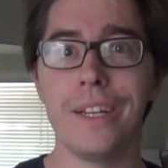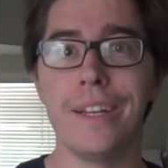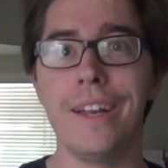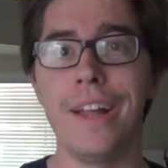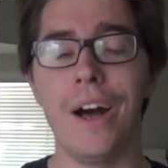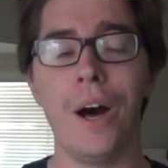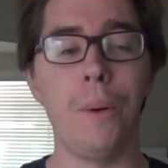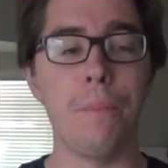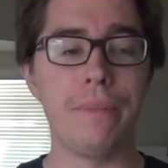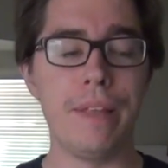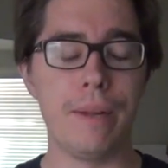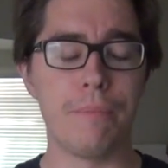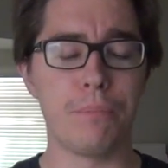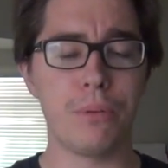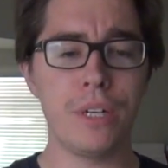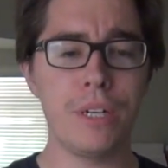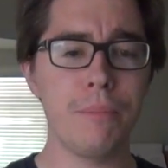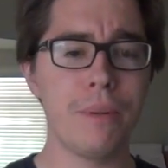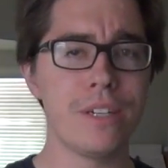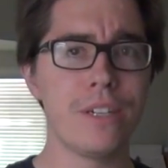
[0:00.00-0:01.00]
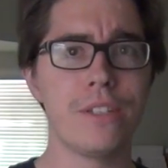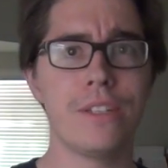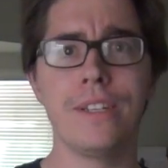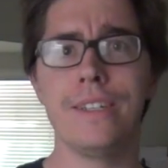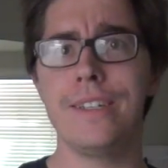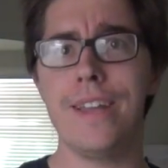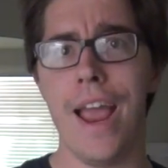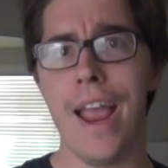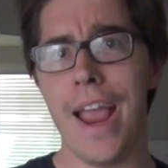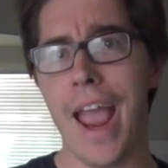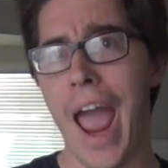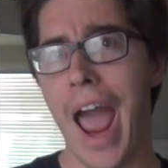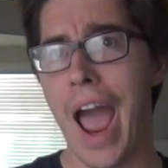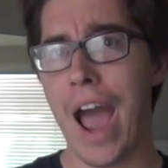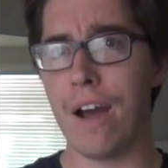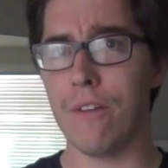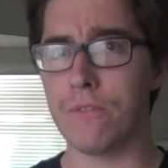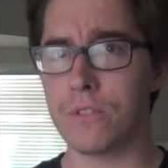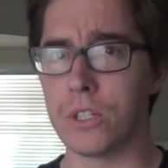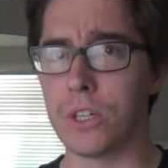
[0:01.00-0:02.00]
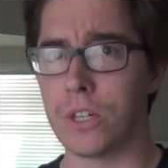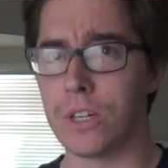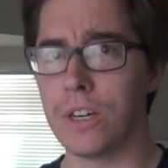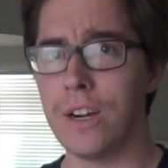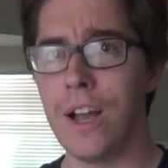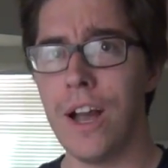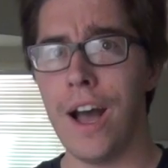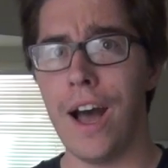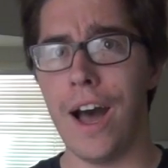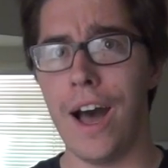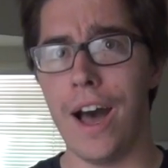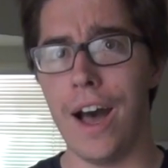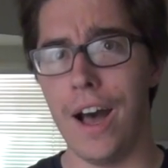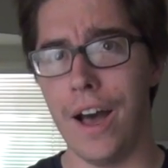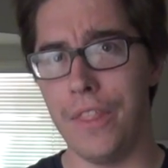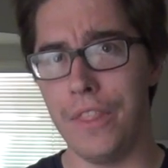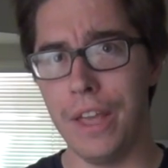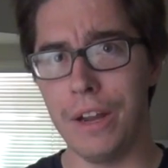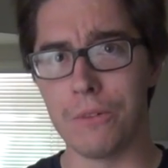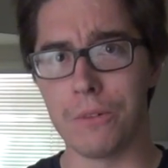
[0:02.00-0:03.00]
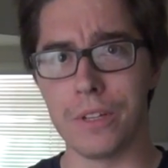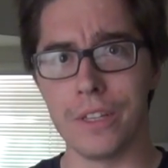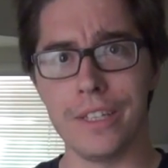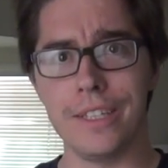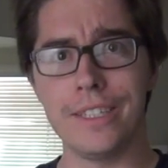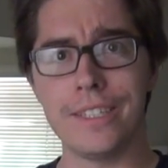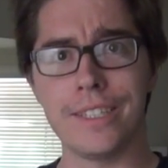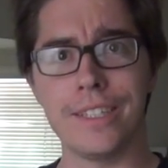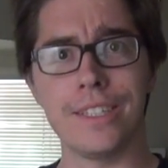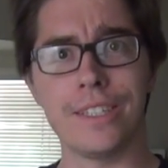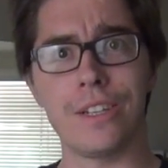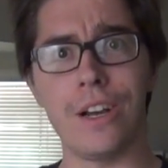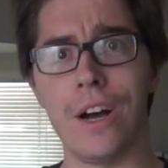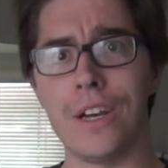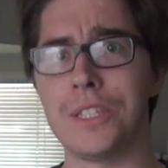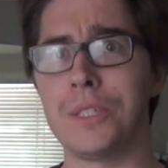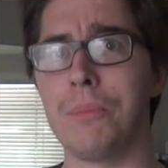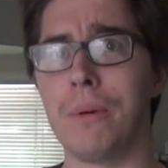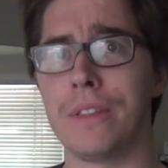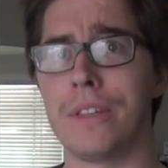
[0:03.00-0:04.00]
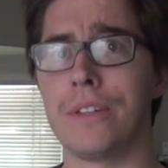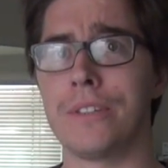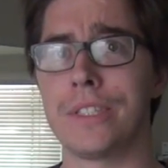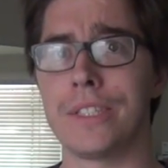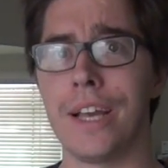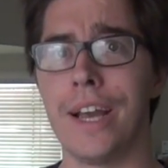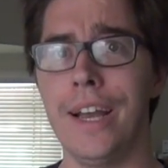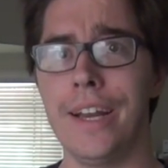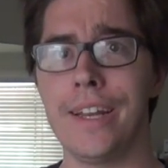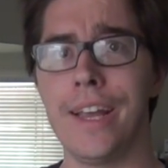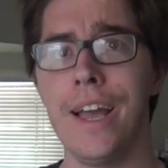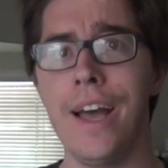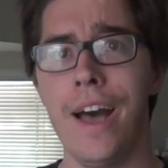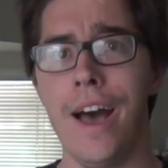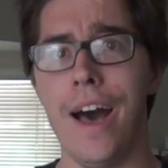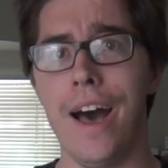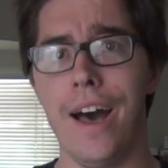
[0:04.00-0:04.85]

didn't help that pretty much the day after uh, they released this costume on their site,